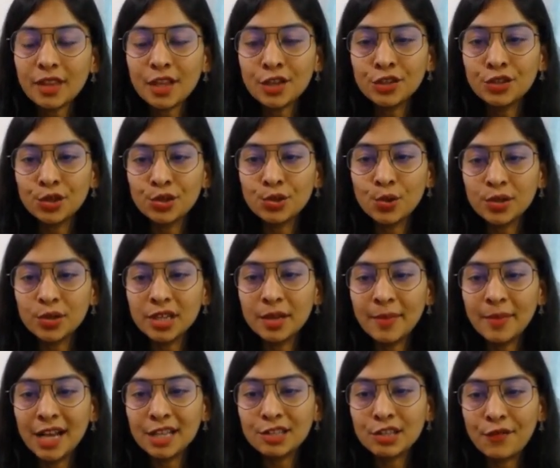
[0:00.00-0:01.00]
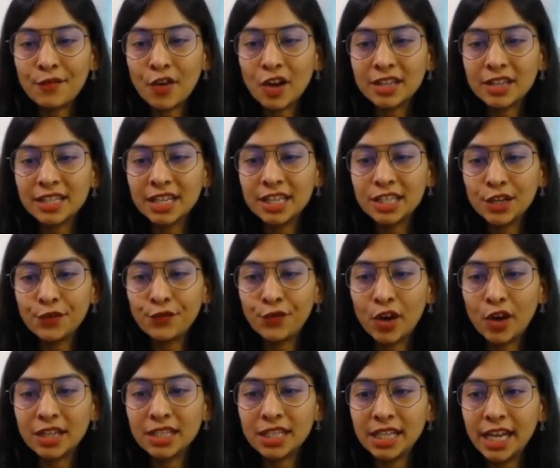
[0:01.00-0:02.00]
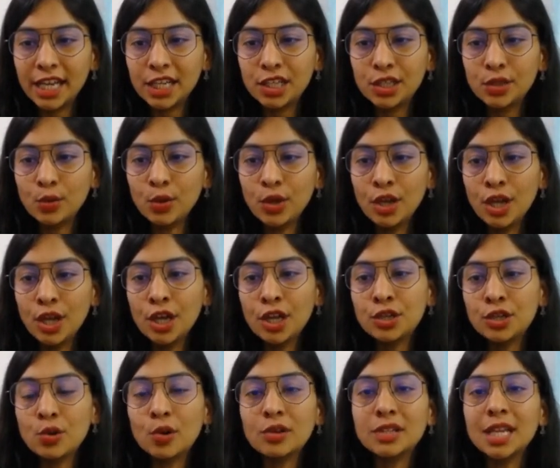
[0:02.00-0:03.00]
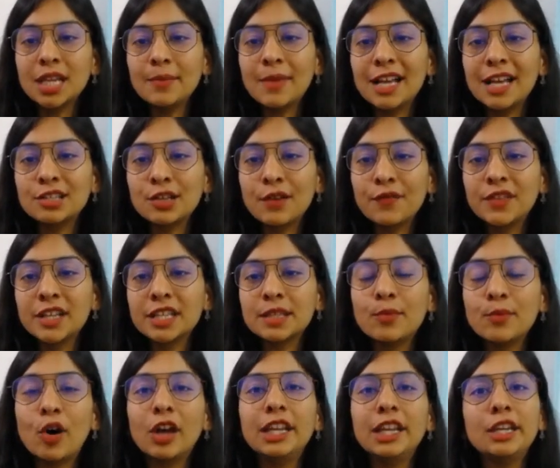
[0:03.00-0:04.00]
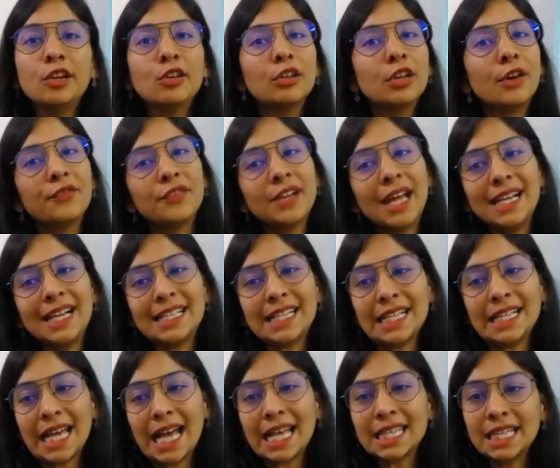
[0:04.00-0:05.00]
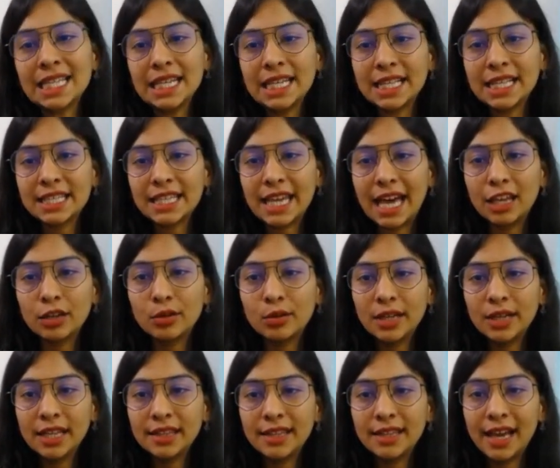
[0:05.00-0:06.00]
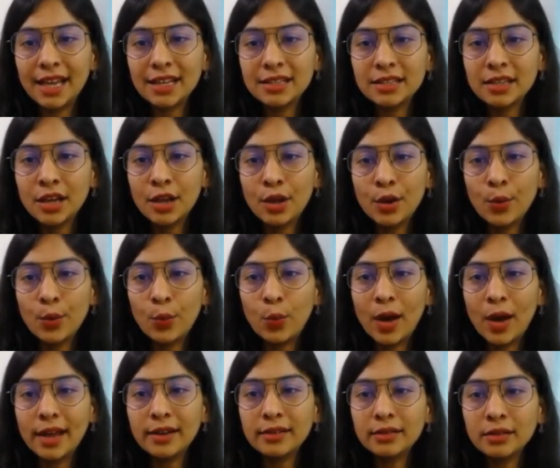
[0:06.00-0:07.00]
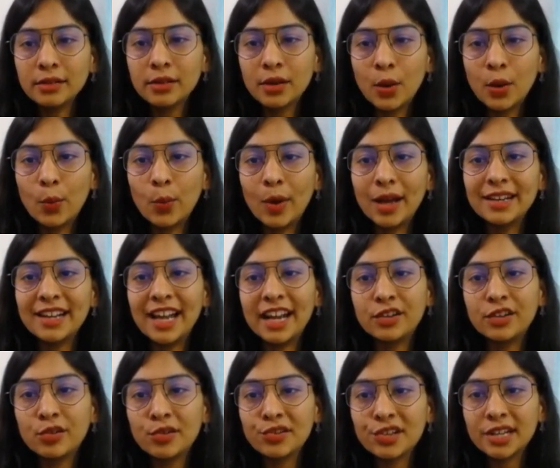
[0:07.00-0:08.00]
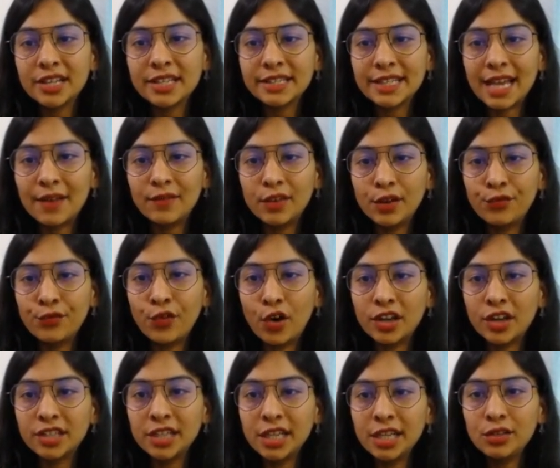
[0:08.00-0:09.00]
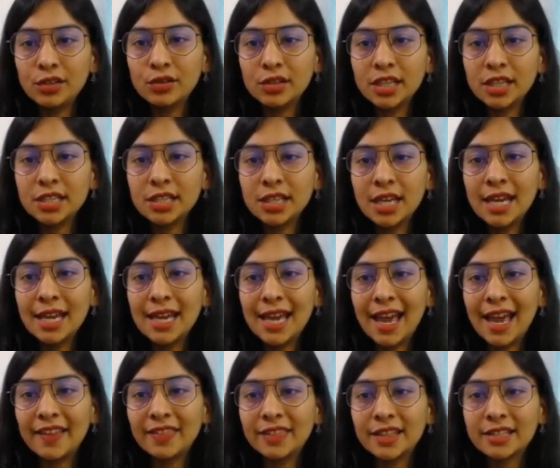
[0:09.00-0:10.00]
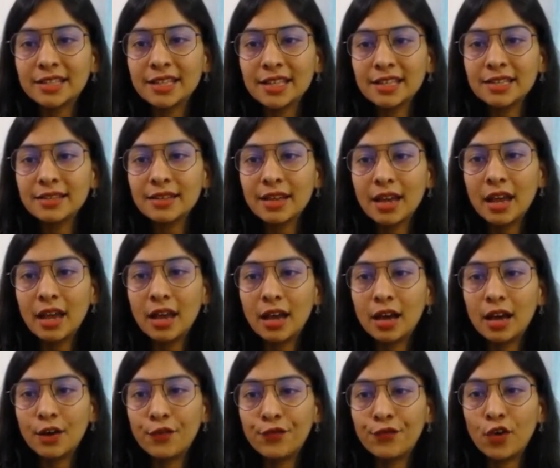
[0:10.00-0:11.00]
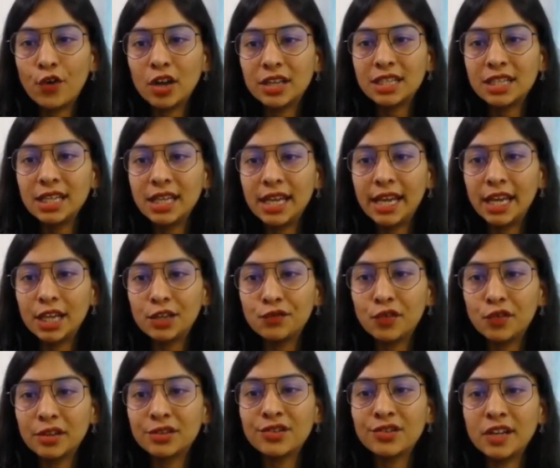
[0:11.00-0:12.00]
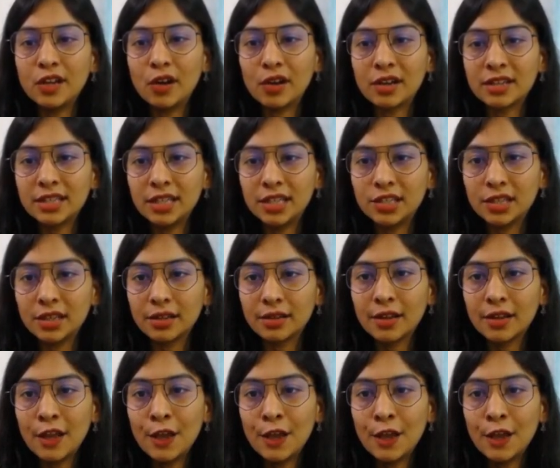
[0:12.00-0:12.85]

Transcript: So total mass of oxygen 48U. Total mass of this molecule of nitric acid, let's calculate that. One, one nitrogen is having 14 unit and this is uh, 48 for three oxygen.